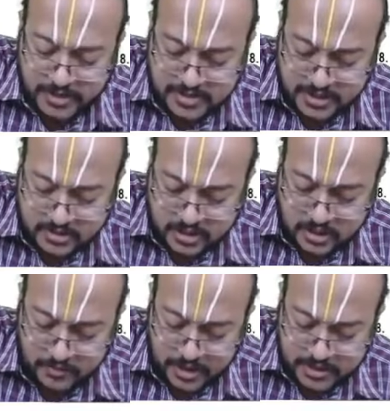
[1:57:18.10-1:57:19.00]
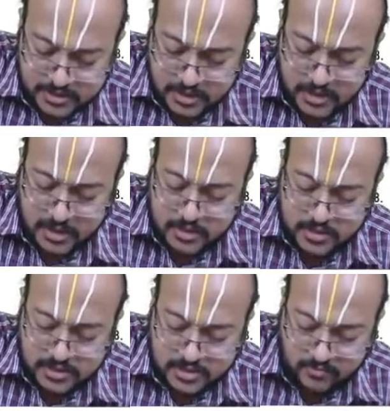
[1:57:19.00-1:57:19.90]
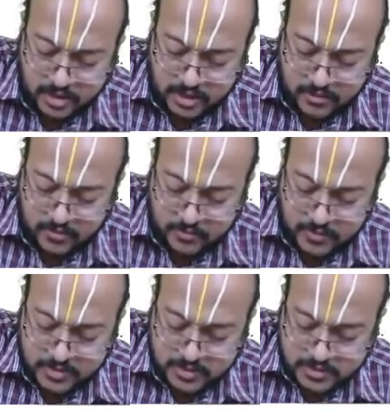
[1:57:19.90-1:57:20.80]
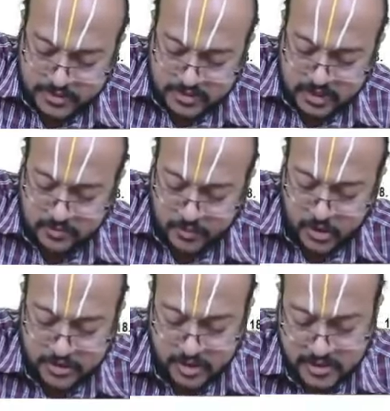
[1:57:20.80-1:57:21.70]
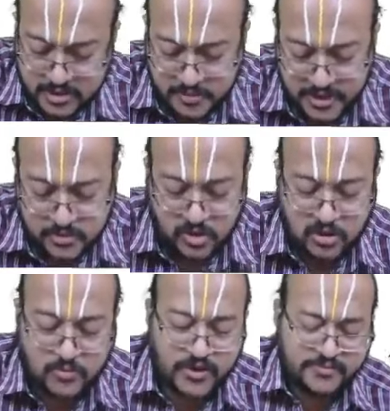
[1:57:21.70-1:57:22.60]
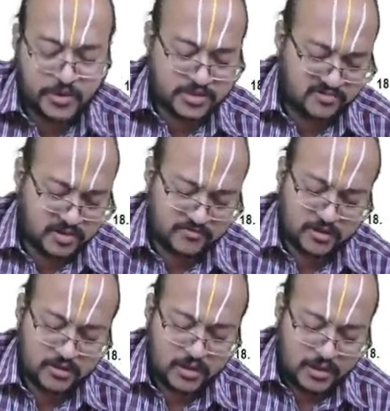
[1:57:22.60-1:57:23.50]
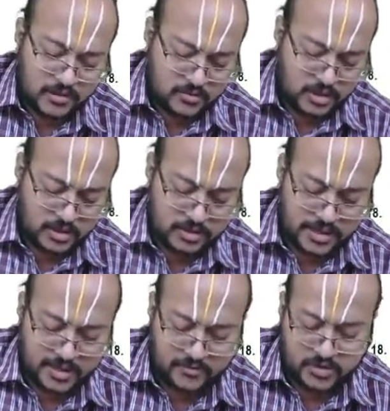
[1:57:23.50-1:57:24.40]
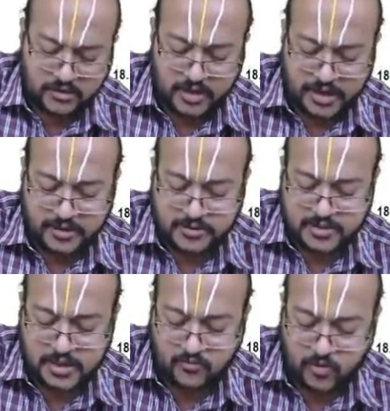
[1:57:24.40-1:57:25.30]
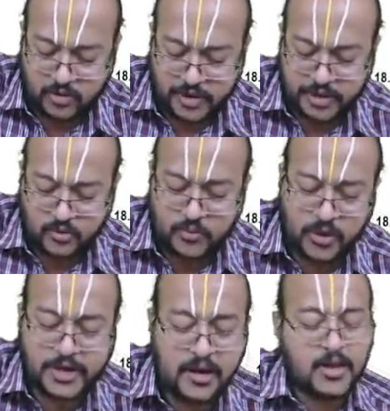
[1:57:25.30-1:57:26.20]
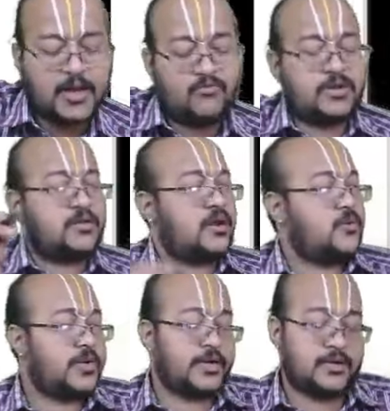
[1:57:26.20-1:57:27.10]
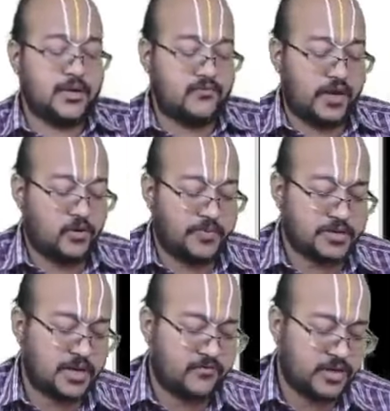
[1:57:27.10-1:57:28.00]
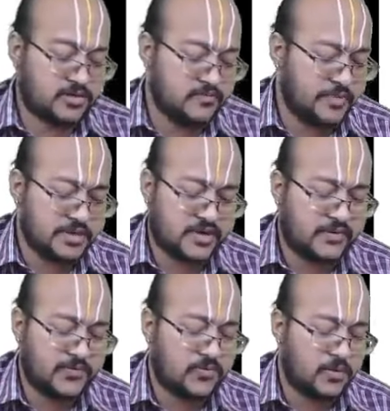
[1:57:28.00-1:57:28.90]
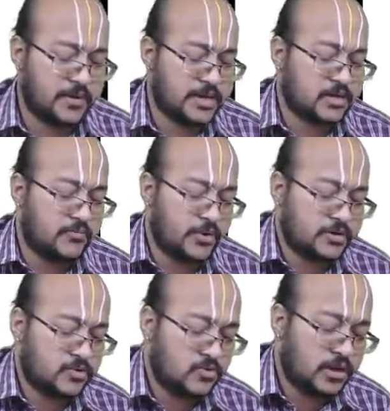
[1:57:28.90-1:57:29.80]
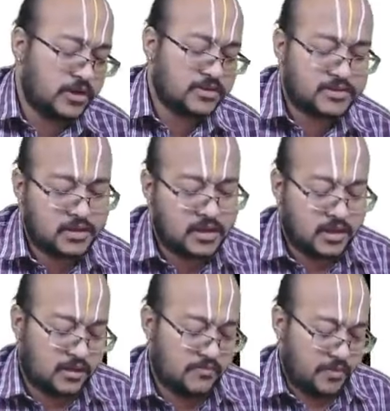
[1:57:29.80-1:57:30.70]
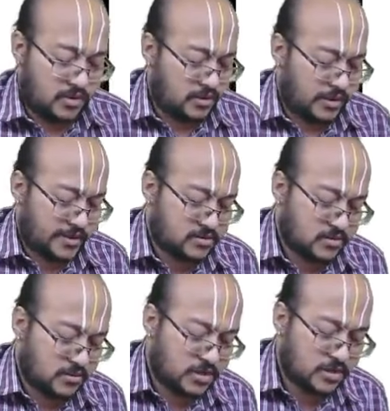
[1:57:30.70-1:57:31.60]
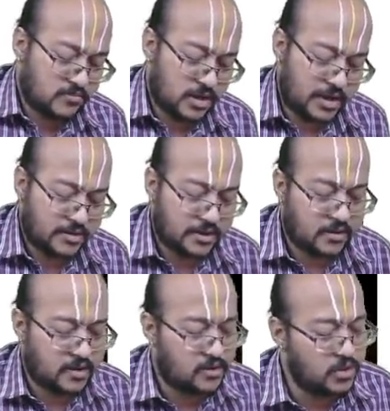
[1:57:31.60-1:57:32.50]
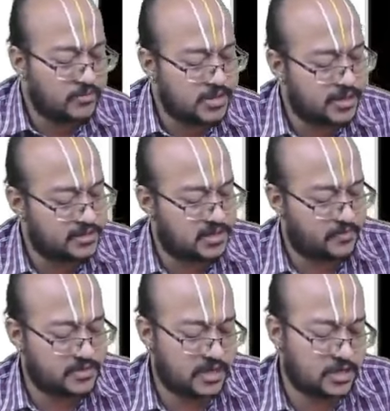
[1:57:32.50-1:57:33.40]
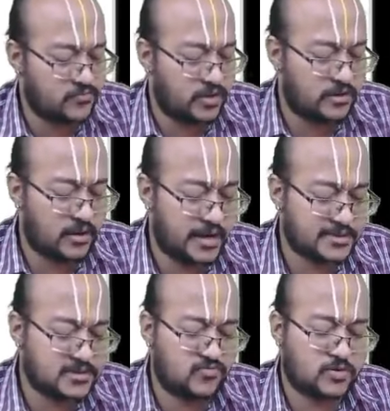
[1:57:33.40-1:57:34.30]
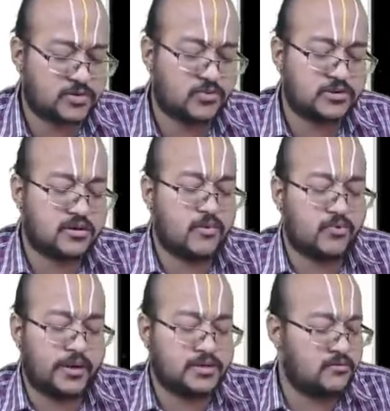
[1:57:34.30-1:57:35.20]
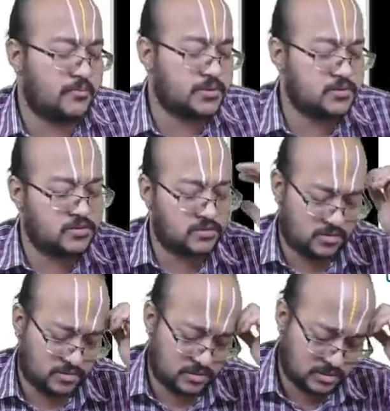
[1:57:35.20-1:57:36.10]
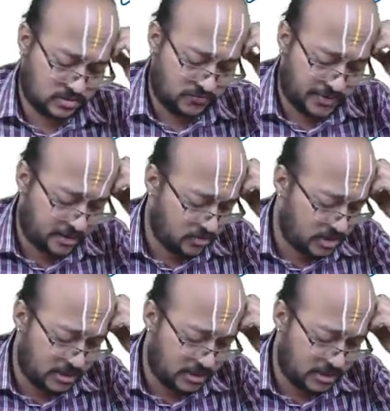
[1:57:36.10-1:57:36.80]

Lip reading: 16 plus this number here, 16.36 plus 105.77. Okay, that they have added. See, 122.13. You will get the value per share. Very simple and straightforward. Beta computation only is important. Next, question number 18. Rahul Limited has surplus cash of 100 lakhs and wants to distribute 27% of it to the